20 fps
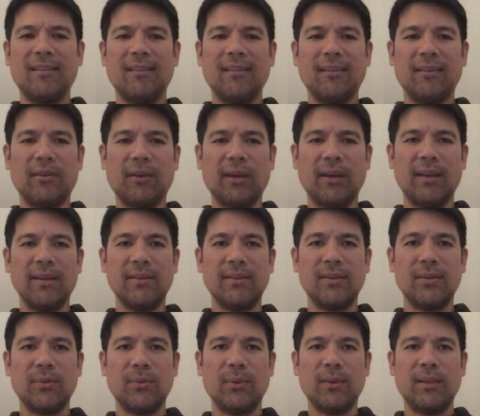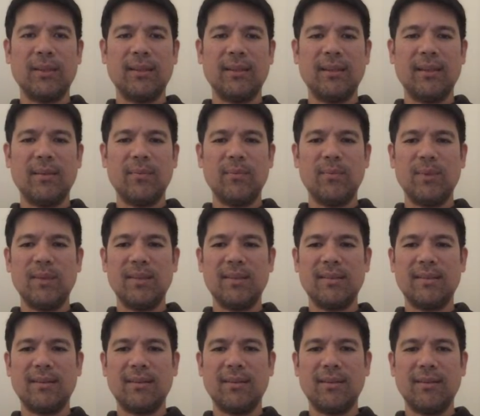Okay, so what did I
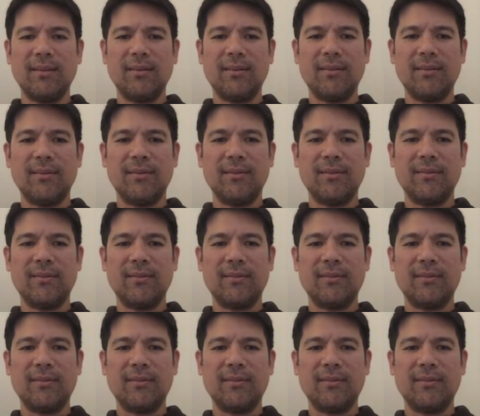miss here?